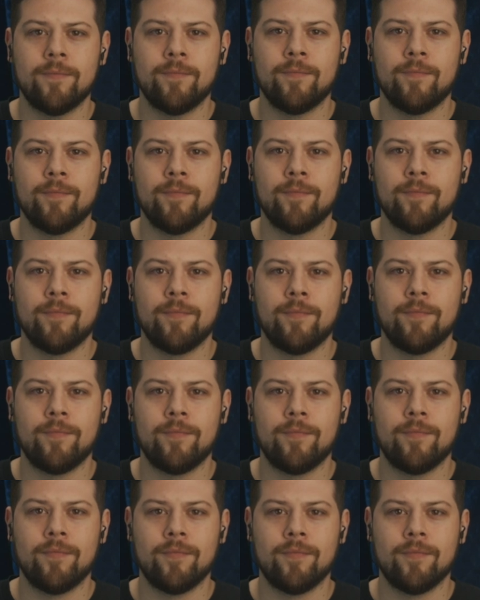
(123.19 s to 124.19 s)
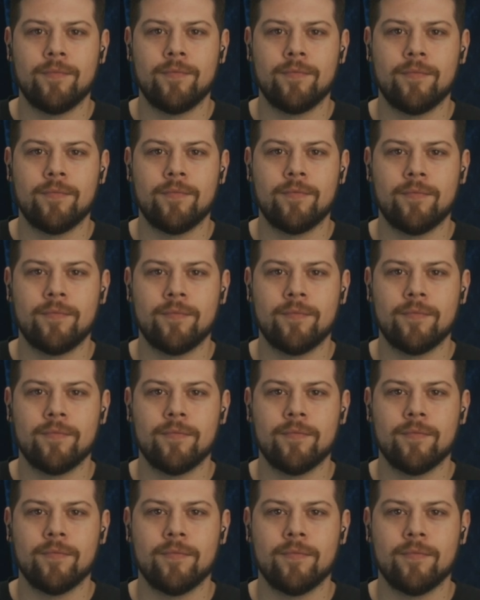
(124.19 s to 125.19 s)

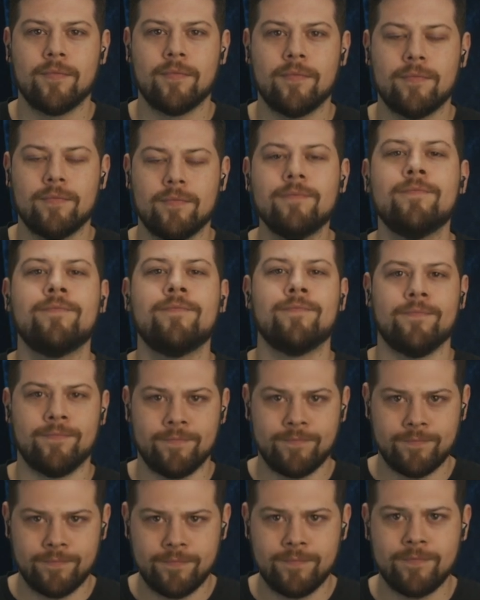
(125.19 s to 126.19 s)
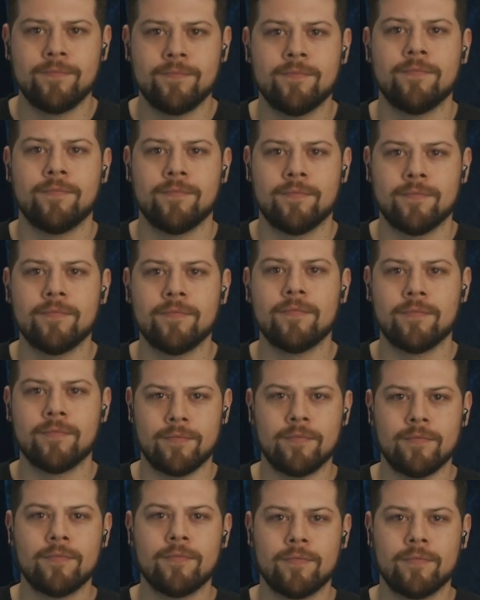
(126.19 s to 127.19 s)

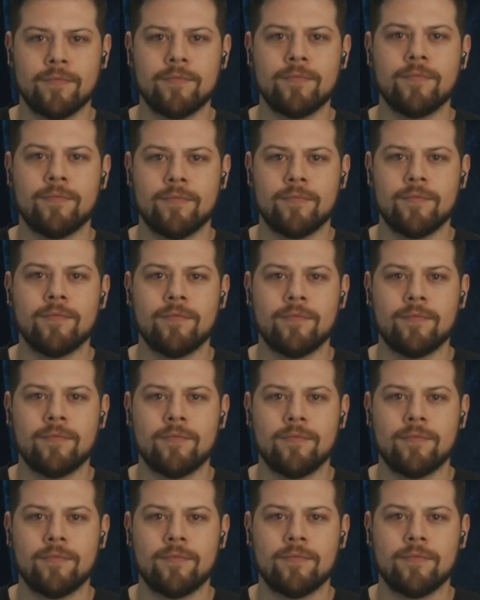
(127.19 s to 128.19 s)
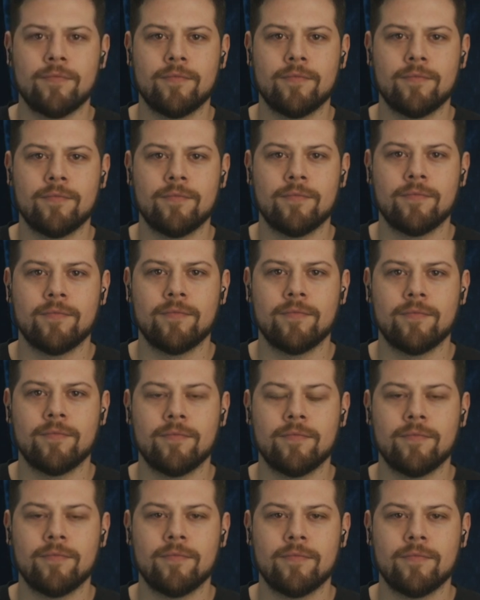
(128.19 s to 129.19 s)

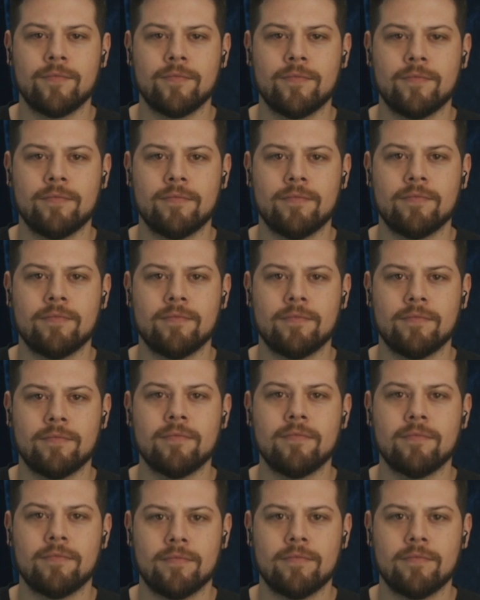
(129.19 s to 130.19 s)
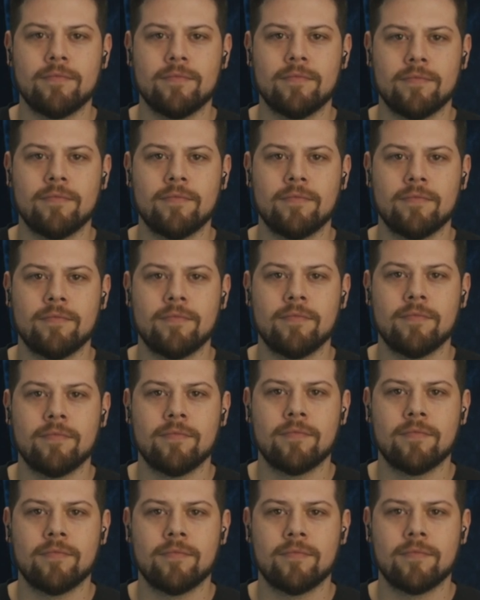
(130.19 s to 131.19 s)

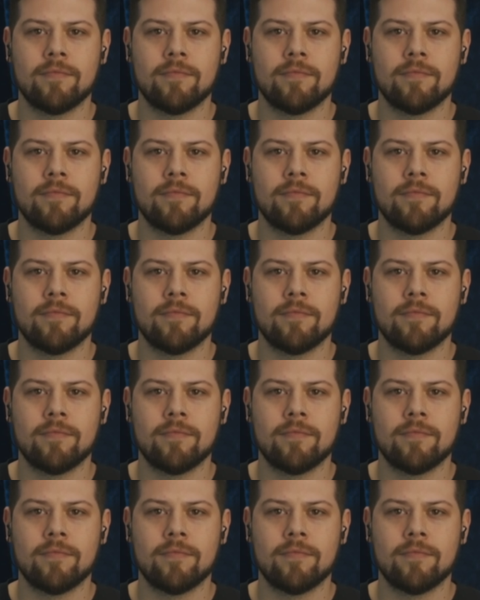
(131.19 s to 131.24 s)
(silent)